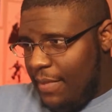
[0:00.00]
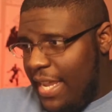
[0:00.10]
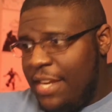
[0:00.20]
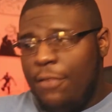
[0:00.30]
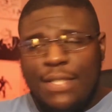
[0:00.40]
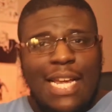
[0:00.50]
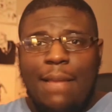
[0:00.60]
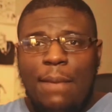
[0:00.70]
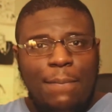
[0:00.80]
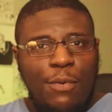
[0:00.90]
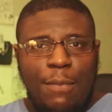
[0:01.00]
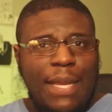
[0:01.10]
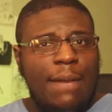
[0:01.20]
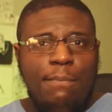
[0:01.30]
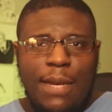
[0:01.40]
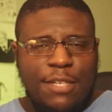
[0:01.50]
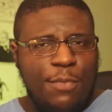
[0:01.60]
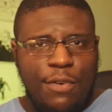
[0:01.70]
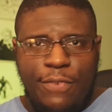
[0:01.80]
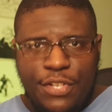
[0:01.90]
And over time, people will become much
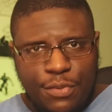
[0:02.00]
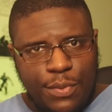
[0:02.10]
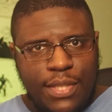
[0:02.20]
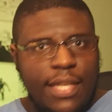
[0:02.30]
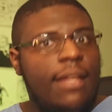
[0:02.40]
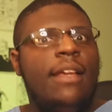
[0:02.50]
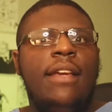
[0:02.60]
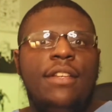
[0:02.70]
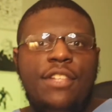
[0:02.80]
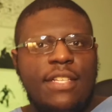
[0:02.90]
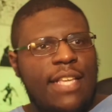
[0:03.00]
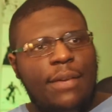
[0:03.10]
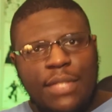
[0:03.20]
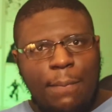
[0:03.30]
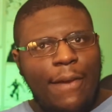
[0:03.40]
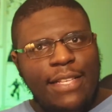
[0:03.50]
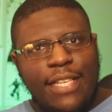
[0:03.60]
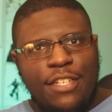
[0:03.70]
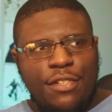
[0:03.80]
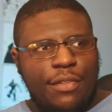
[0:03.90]
more efficient with it, just like with the
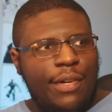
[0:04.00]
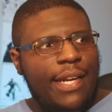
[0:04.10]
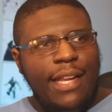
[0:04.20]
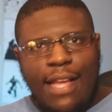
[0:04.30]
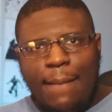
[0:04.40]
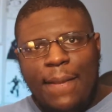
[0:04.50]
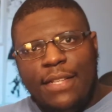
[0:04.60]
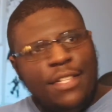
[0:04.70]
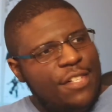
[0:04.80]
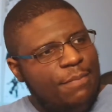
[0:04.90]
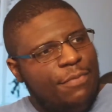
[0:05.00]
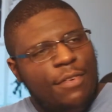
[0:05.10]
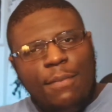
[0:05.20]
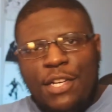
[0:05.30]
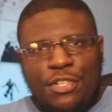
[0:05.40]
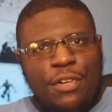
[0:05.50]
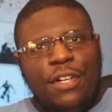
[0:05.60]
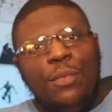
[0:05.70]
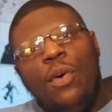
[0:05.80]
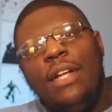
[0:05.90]
PlayStation 3. I mean, the jump from
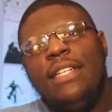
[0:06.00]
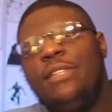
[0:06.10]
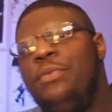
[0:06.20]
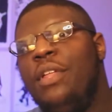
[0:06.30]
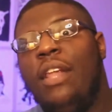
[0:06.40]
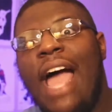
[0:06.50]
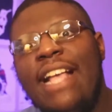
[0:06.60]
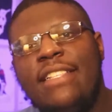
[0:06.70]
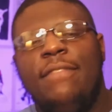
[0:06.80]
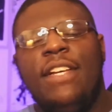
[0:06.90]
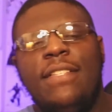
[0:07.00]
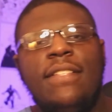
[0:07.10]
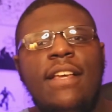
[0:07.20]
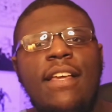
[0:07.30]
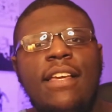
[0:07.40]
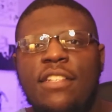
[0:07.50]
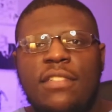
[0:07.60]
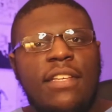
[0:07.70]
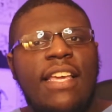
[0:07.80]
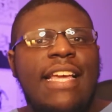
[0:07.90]
Uncharted 1 to The Last of Us,
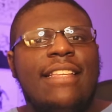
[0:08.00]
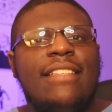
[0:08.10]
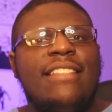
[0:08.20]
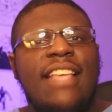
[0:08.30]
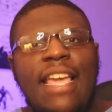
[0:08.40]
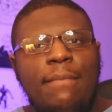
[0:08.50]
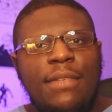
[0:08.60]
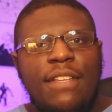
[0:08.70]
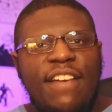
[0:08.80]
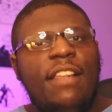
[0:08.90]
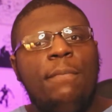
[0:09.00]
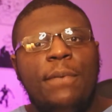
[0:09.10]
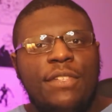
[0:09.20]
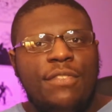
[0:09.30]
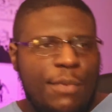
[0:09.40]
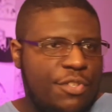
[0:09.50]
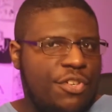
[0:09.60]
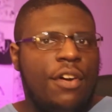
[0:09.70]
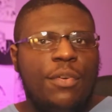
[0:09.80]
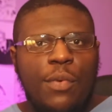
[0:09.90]
just looking at the same developers from
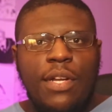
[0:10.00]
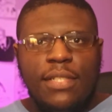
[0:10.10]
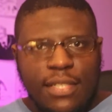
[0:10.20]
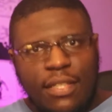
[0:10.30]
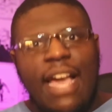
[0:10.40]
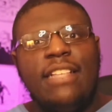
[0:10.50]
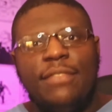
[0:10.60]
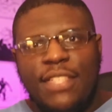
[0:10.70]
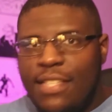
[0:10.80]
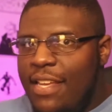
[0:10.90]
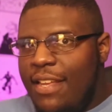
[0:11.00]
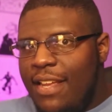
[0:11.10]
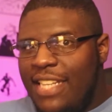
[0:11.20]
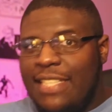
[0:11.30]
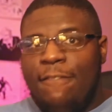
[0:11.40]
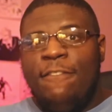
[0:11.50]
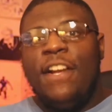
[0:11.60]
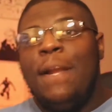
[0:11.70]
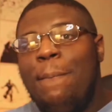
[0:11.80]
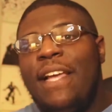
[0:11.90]
Uncharted 1 to The Last of Us, is a
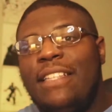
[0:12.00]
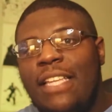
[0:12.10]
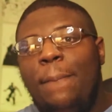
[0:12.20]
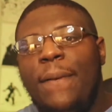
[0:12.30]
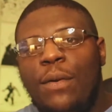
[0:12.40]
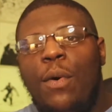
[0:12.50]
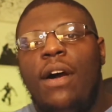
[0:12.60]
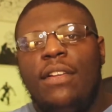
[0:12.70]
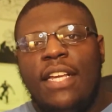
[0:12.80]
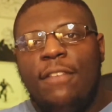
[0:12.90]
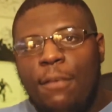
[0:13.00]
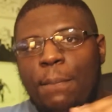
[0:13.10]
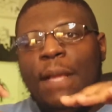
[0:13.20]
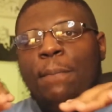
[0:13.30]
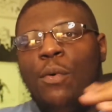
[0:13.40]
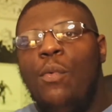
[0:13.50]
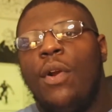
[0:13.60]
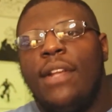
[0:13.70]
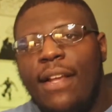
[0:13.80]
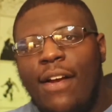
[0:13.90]
very big leap in quality from people
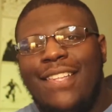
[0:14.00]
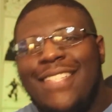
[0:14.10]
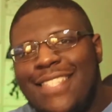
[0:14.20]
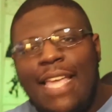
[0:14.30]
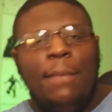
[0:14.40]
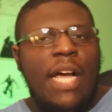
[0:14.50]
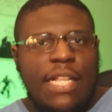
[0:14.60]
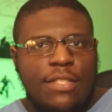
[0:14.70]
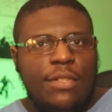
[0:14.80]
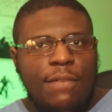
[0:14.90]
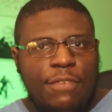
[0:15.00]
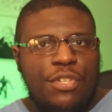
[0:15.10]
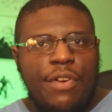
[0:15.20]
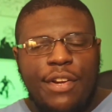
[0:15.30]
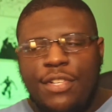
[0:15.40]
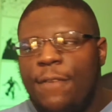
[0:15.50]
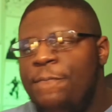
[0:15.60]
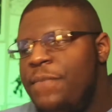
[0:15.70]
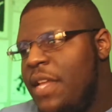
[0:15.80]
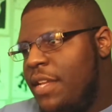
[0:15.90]
working on the same console infrastructure.
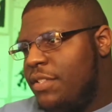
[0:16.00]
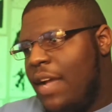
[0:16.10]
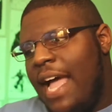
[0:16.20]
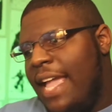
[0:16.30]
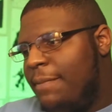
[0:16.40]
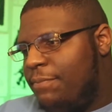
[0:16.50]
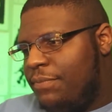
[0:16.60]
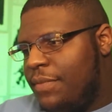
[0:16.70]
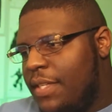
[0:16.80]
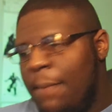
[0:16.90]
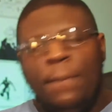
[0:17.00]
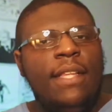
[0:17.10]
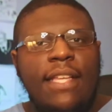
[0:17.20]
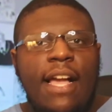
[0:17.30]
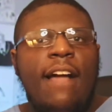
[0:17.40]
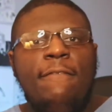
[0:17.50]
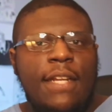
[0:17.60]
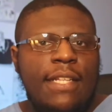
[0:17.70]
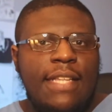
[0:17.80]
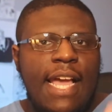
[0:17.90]
So I am completely
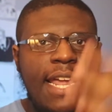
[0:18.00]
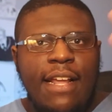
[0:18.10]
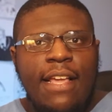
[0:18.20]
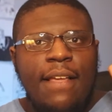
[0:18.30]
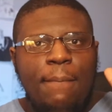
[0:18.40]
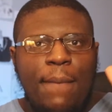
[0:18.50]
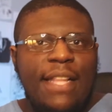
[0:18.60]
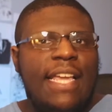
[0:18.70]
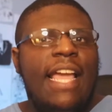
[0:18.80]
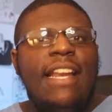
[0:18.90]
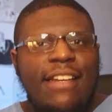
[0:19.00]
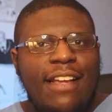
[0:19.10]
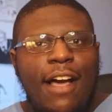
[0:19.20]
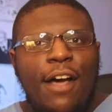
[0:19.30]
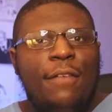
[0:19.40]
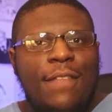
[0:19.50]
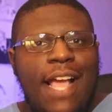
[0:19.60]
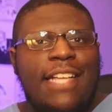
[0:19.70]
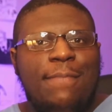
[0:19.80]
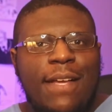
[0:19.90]
confident that by the end of the
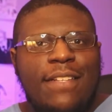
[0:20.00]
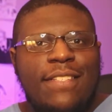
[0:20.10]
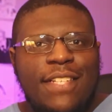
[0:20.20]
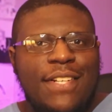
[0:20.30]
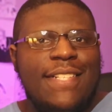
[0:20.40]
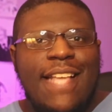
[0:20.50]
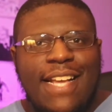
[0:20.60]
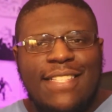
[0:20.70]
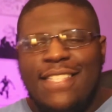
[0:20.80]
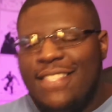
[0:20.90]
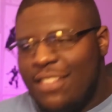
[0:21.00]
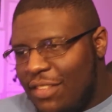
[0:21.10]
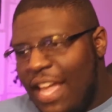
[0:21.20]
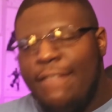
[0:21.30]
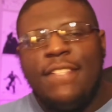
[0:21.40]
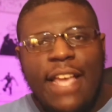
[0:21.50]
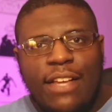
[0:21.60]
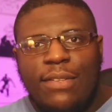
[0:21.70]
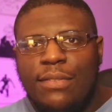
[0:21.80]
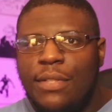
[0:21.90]
Xbox Series X's life
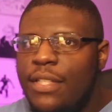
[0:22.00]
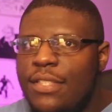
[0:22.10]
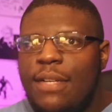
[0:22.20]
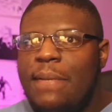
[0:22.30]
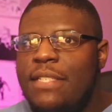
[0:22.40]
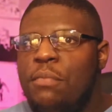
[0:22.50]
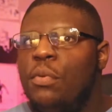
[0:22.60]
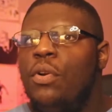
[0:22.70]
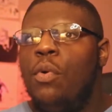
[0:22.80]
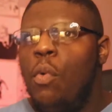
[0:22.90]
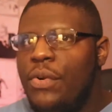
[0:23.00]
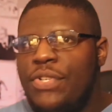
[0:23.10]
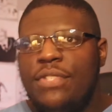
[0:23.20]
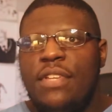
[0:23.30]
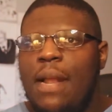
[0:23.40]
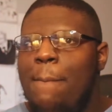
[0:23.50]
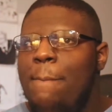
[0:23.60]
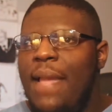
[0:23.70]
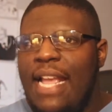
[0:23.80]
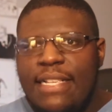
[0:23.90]
cycle, there's going to be some gorgeous and
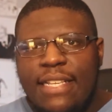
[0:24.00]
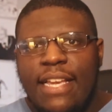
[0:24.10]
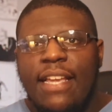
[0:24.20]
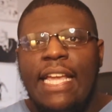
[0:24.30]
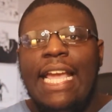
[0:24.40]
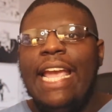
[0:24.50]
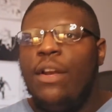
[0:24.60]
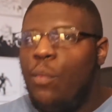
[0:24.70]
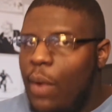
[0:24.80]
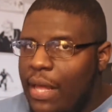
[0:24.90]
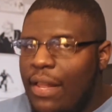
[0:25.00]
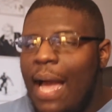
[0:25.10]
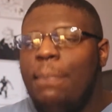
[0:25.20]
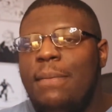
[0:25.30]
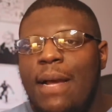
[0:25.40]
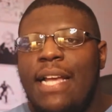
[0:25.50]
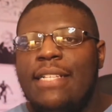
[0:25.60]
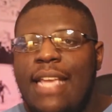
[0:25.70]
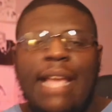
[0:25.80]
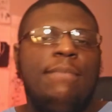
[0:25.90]
amazing and well
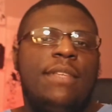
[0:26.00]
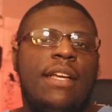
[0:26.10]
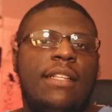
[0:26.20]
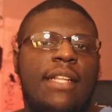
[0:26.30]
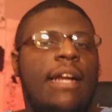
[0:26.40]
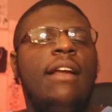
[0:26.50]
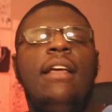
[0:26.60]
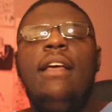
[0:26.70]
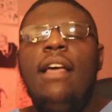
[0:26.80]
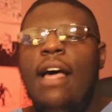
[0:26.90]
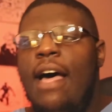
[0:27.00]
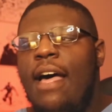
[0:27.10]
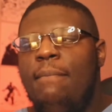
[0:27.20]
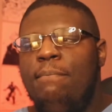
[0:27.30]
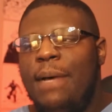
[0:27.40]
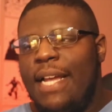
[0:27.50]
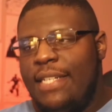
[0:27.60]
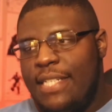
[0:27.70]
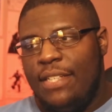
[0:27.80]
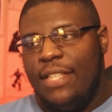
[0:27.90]
optimized games on there. Uh, but
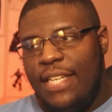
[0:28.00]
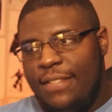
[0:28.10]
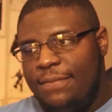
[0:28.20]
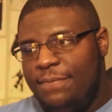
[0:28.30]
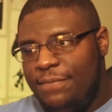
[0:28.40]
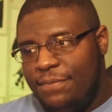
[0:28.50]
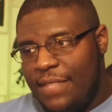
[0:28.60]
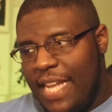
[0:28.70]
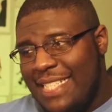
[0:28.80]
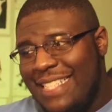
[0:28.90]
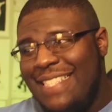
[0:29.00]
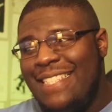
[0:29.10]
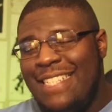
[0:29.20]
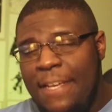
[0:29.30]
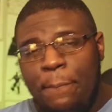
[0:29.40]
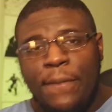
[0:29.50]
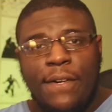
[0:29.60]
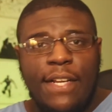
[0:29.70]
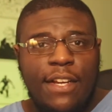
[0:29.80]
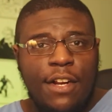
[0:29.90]
until then, it's a steep
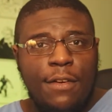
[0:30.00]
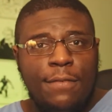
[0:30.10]
learning curve.